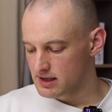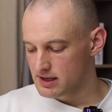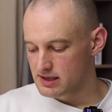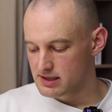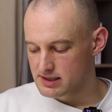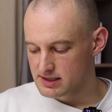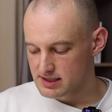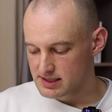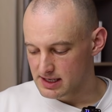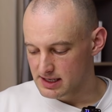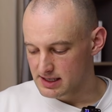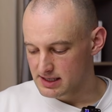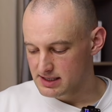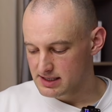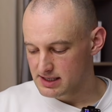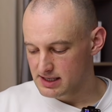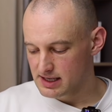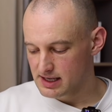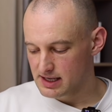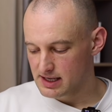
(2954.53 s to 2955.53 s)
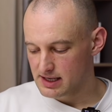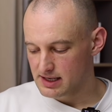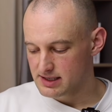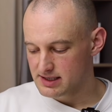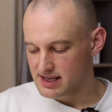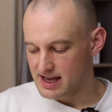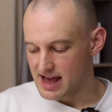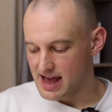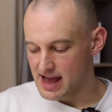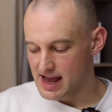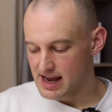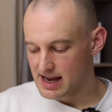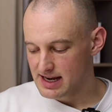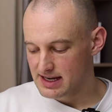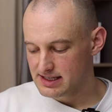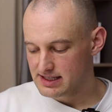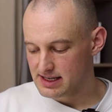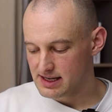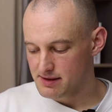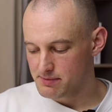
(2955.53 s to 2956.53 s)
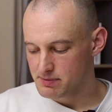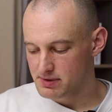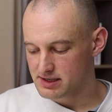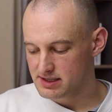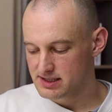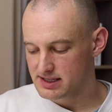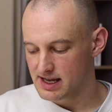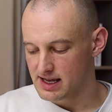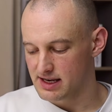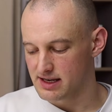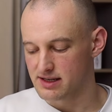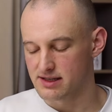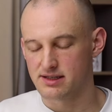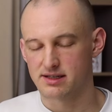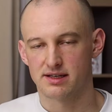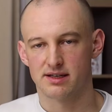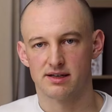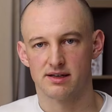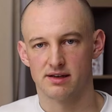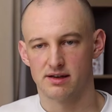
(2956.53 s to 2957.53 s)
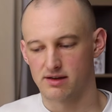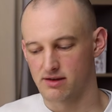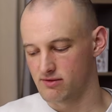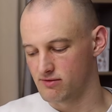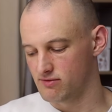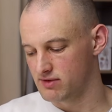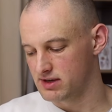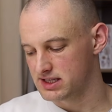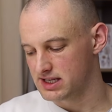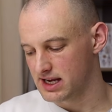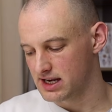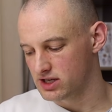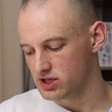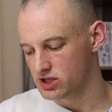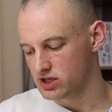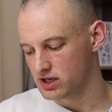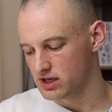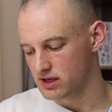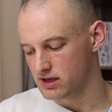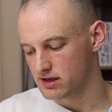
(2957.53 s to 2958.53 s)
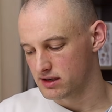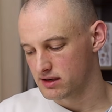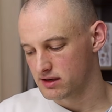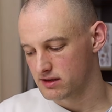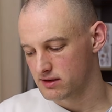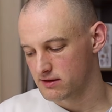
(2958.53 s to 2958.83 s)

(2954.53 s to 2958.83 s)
60 to 80% retention,